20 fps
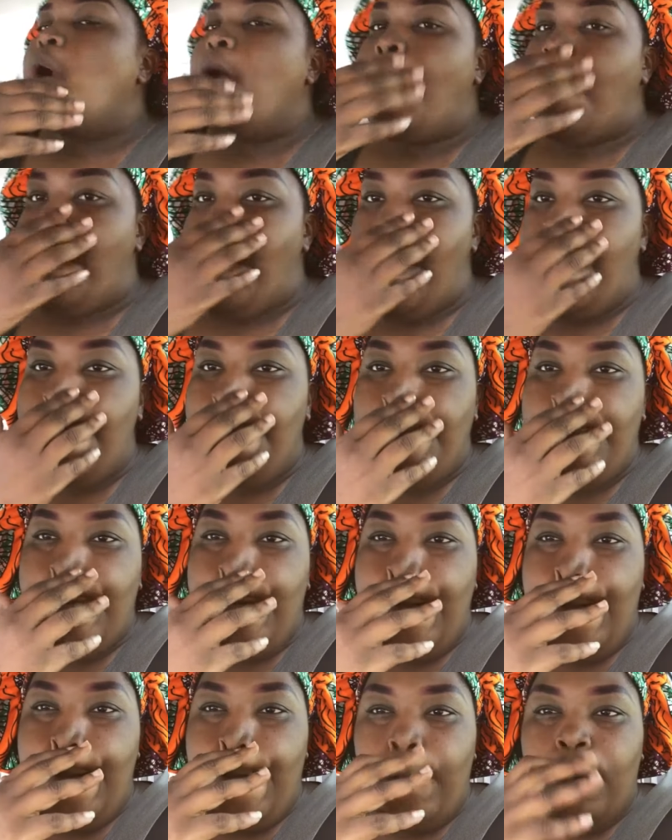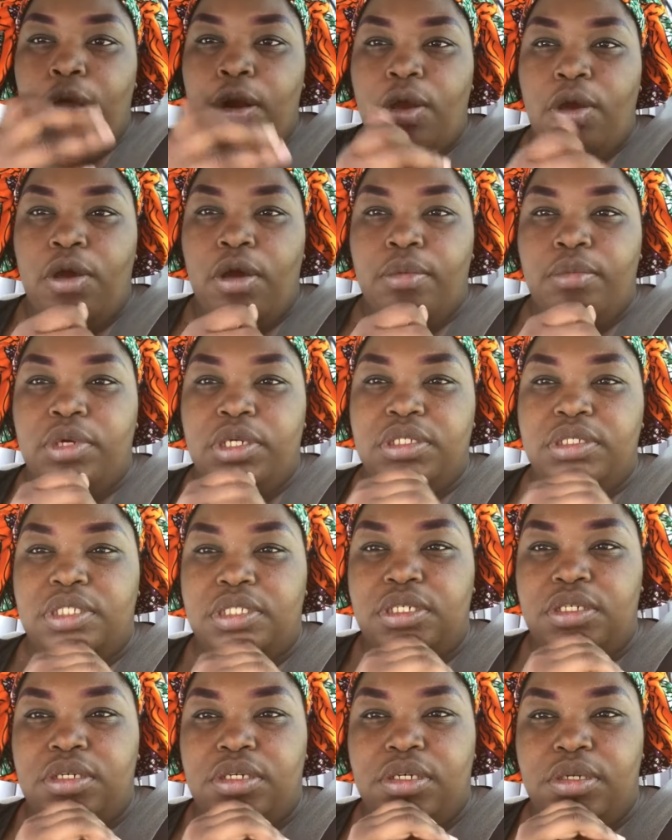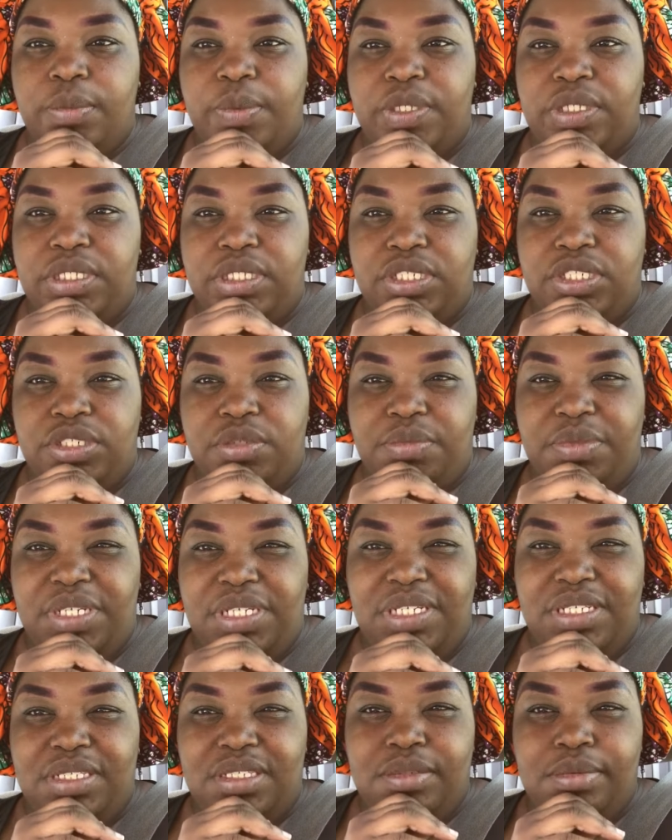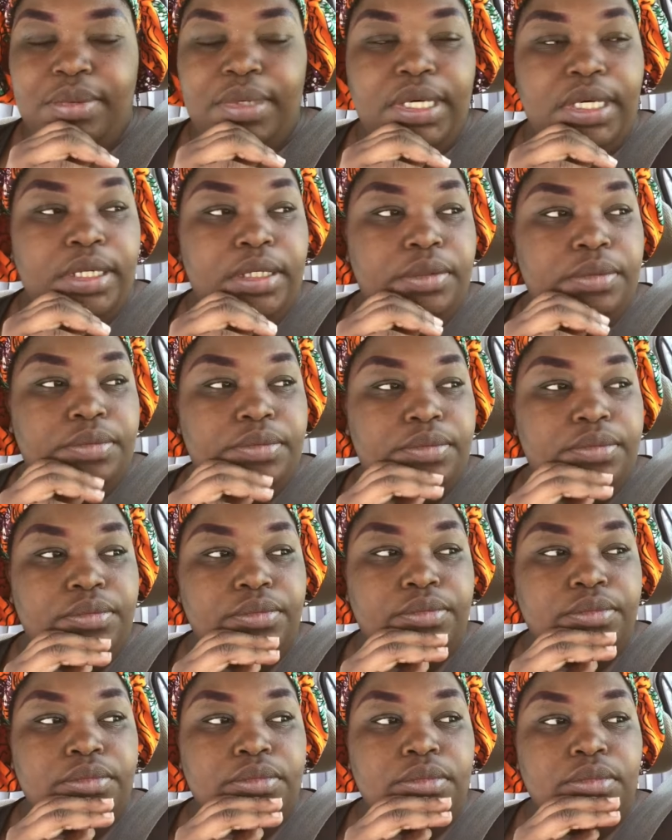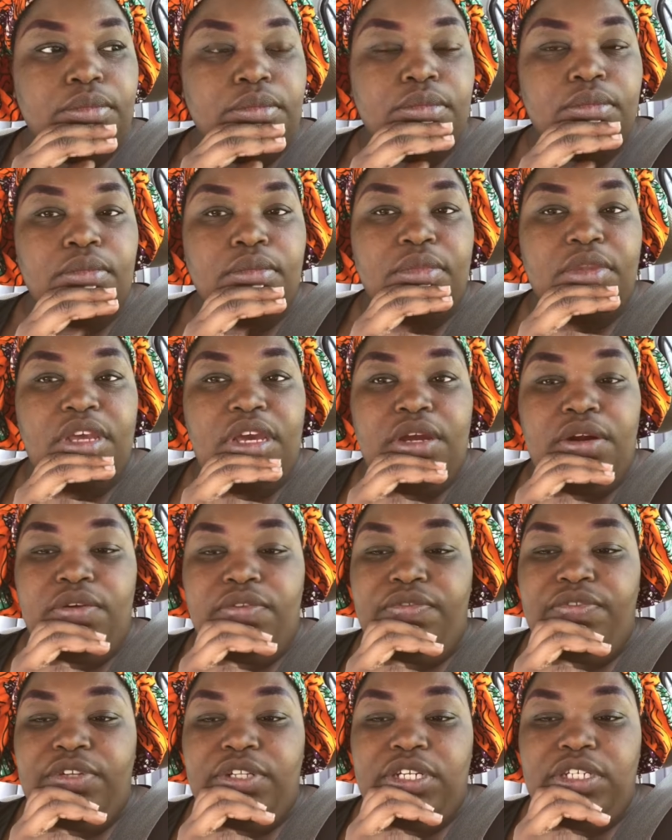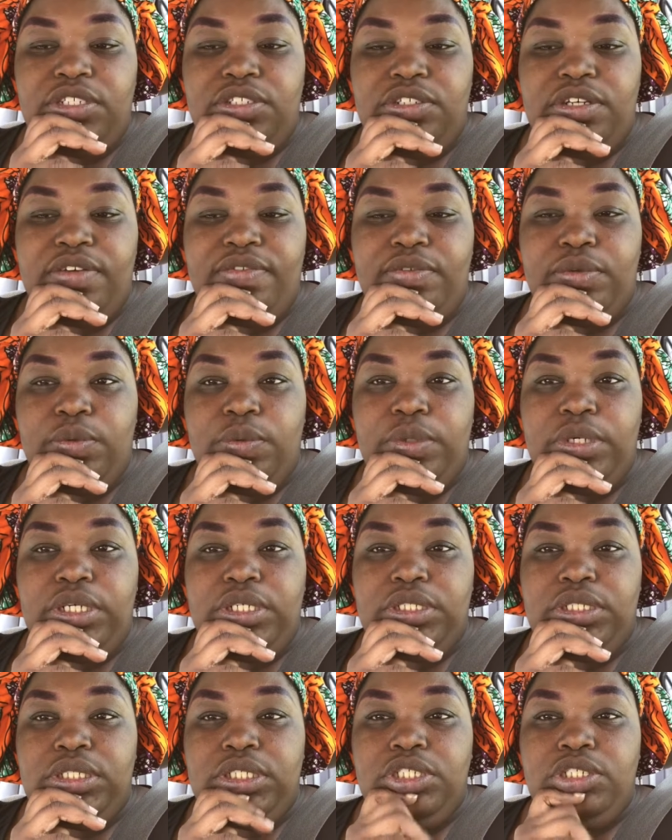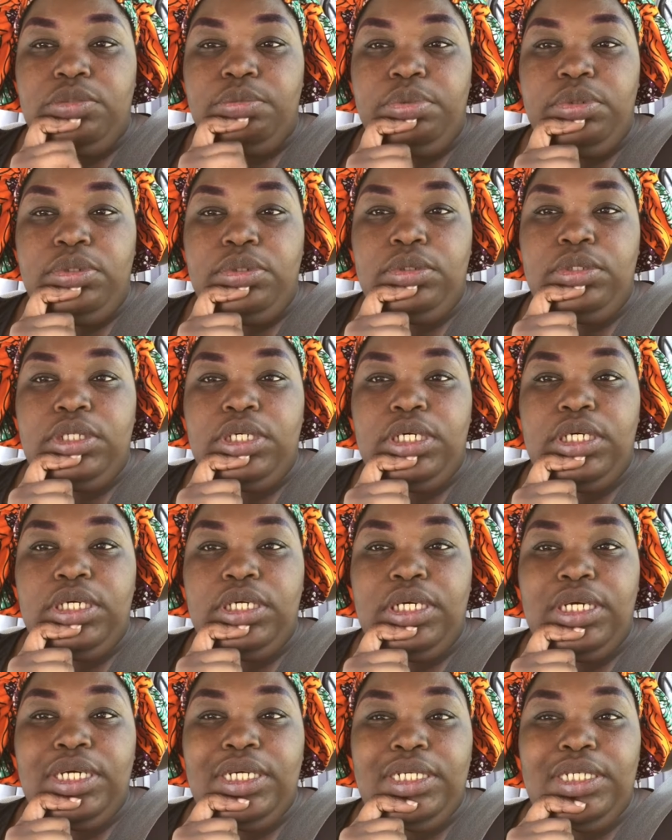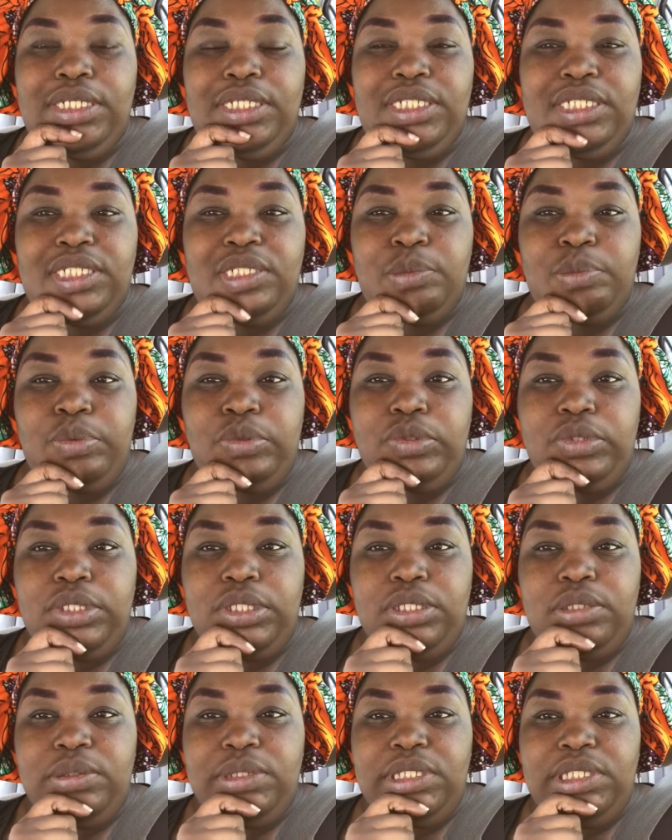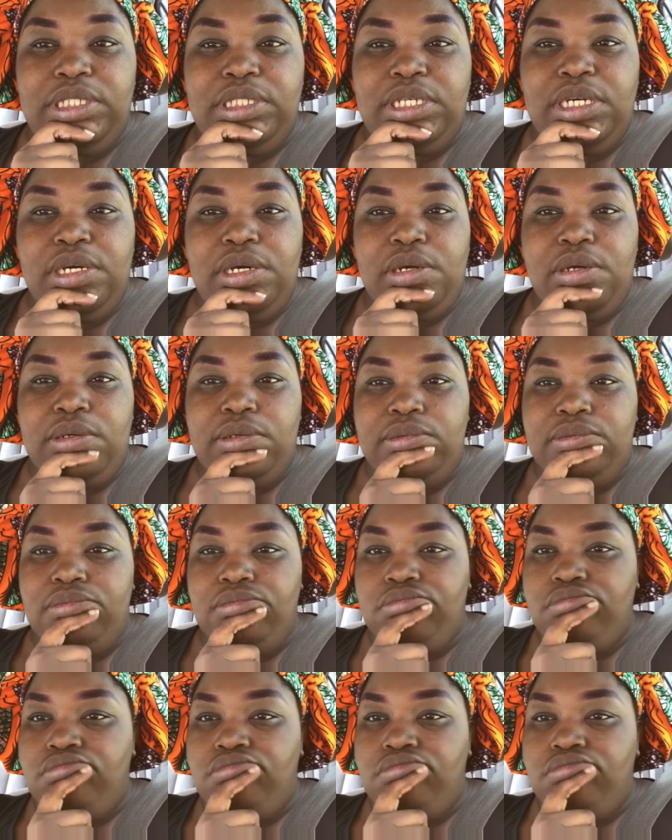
I don't know. I'm gonna tell her about this Jamaican spot. I don't feel like driving away to Chipotle. I could eat Chipotle right now.